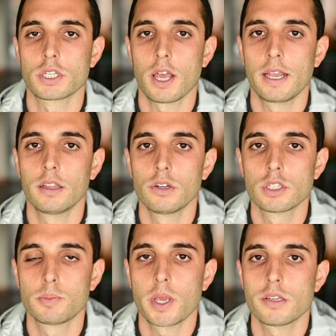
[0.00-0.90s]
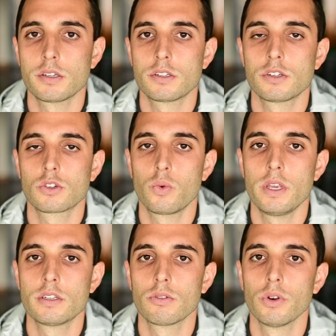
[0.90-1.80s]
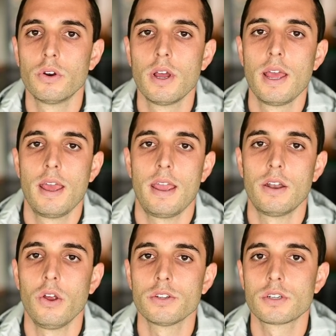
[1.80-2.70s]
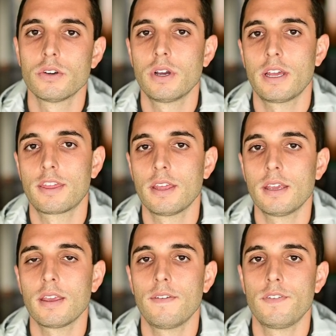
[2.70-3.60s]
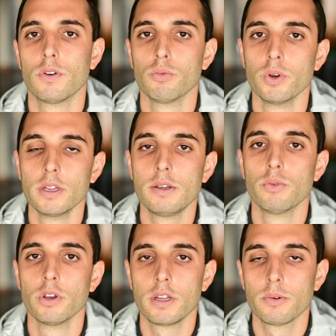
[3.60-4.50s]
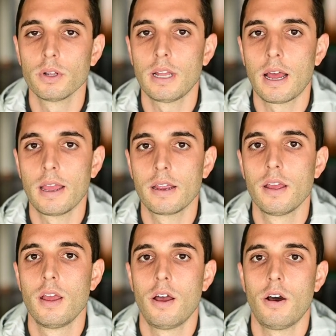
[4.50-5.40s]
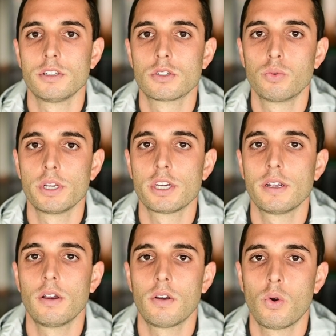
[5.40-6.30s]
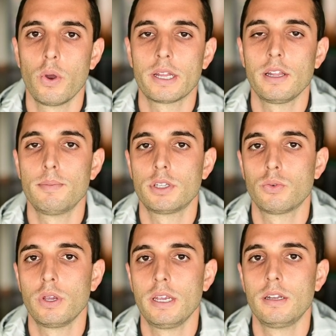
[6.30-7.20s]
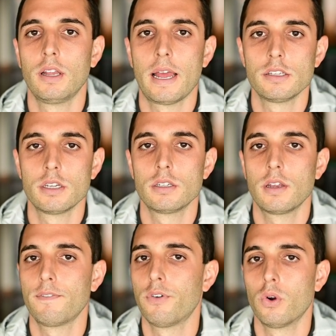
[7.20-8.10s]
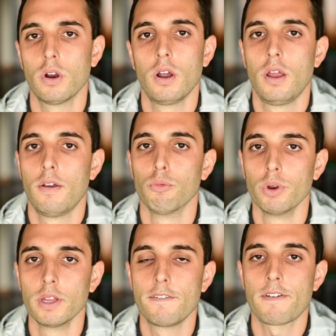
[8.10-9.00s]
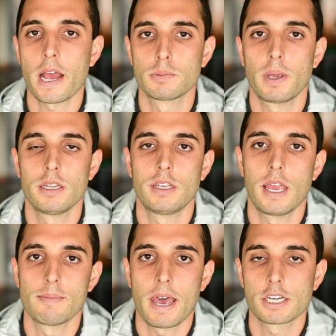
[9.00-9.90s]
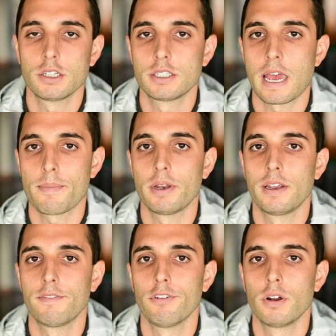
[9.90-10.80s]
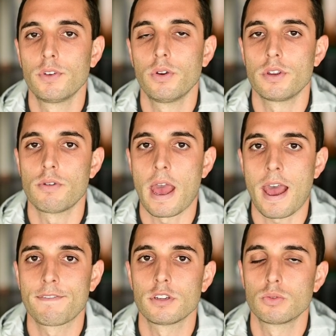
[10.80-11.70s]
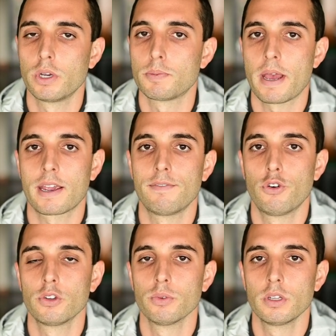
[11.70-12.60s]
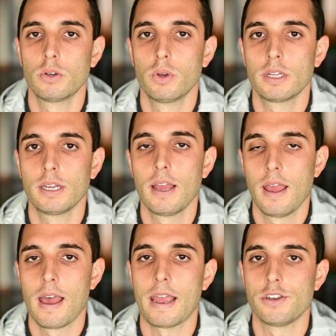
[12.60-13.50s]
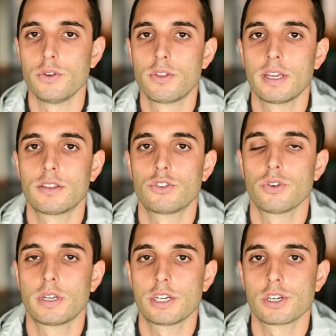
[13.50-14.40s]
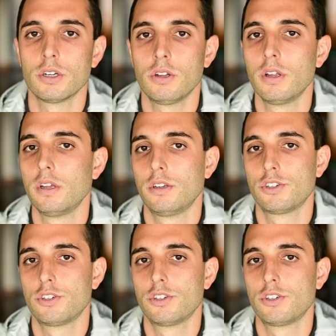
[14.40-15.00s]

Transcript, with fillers: tight little spaces to squeeze through. And also, I think if you're really, really relying on switching quickly between lenses for really fast-paced game action that's happening in front of you and you have to switch back and forth really quickly, I do think the traditional